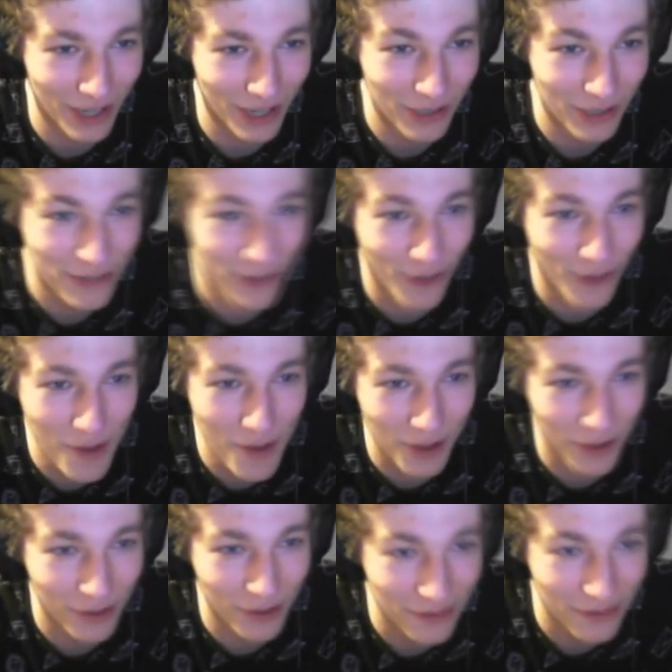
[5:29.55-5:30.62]
There's vomit on
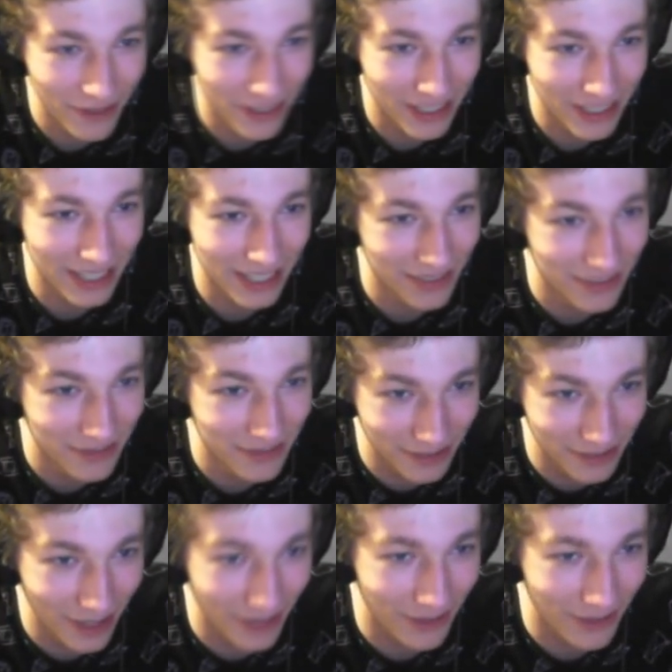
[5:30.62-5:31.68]
the fucking
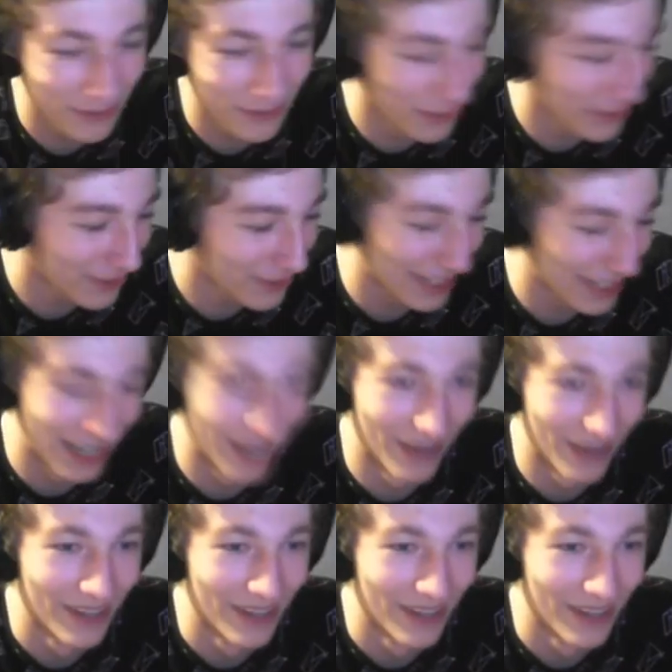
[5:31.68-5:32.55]
flo- floor right now.